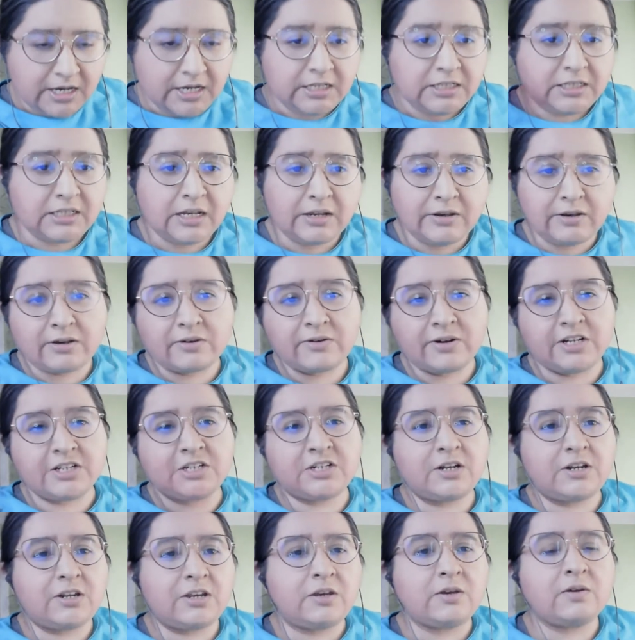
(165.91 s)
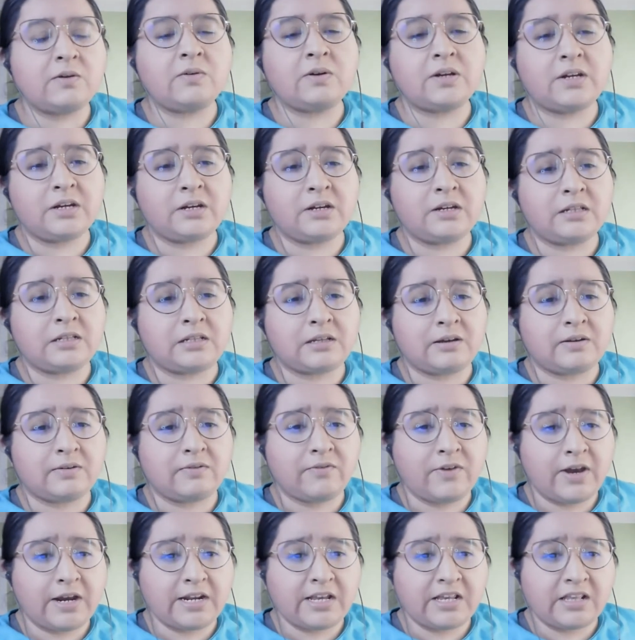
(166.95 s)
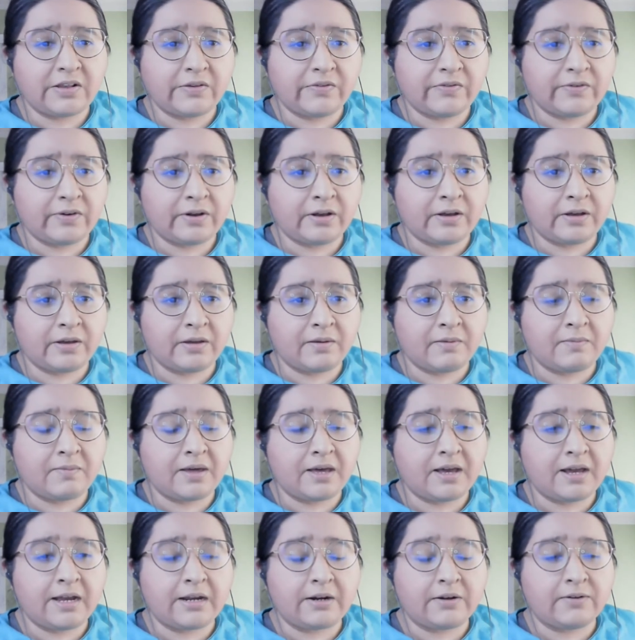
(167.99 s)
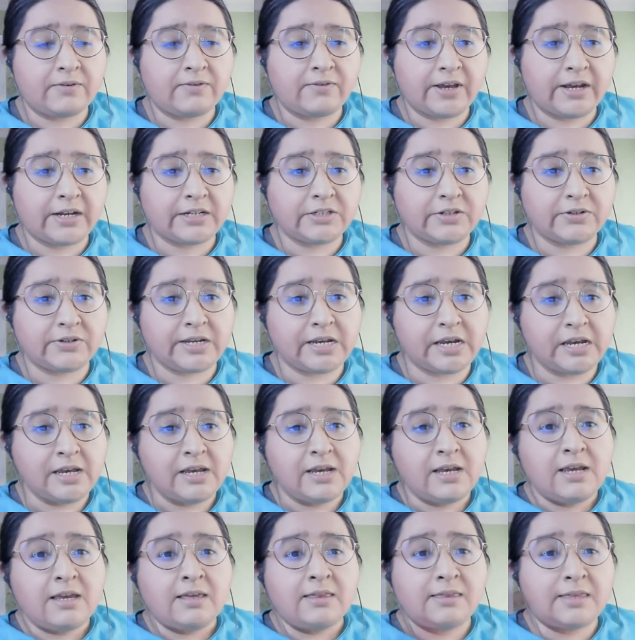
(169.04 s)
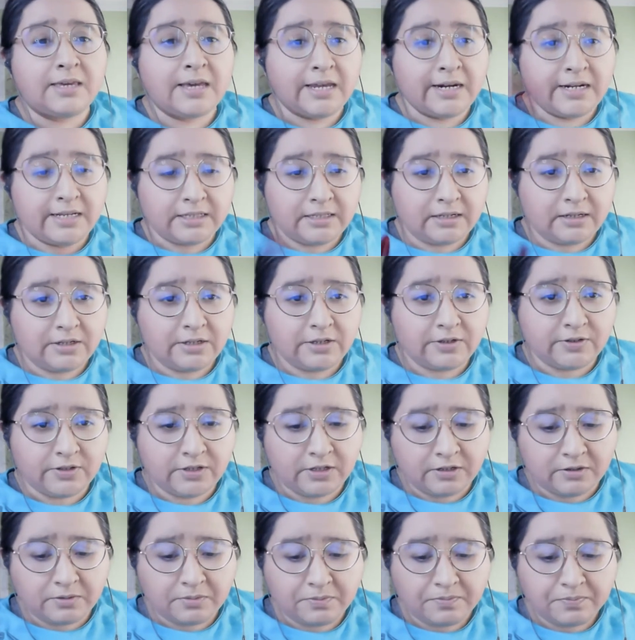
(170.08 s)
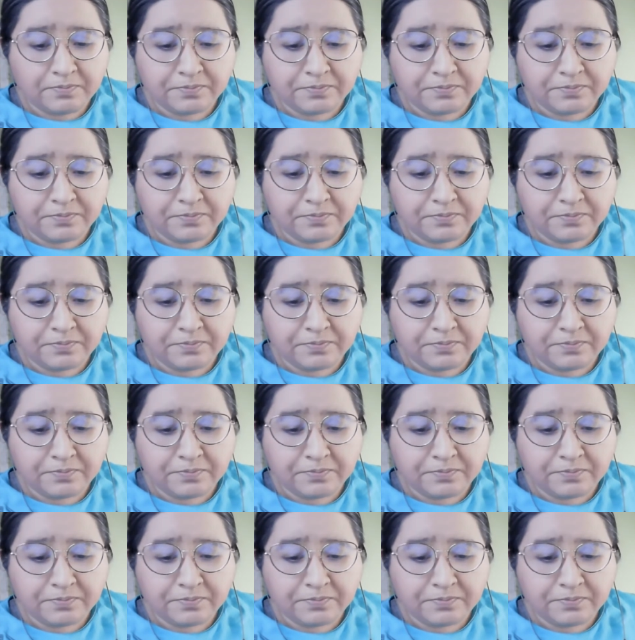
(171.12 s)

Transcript: Secret Crush on You is on Fridays from Idol Factory. That is on YouTube.